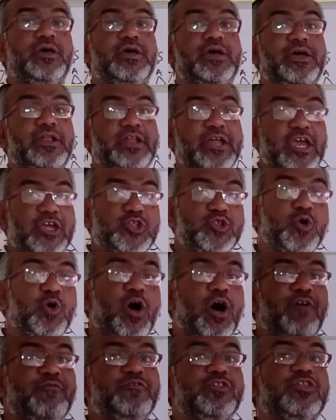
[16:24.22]

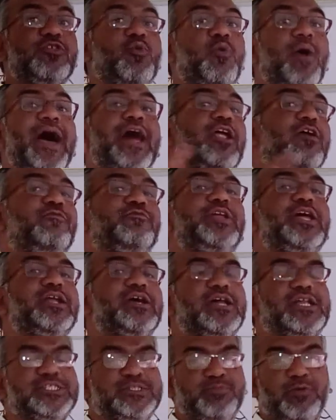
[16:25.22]
ratio of square of their
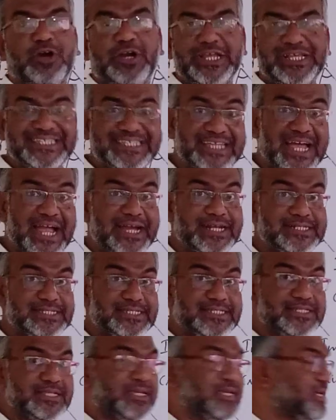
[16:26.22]
corresponding
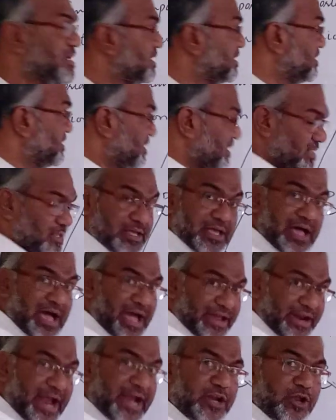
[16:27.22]
sides.
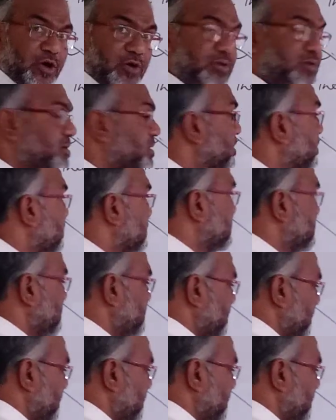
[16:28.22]
I write down, see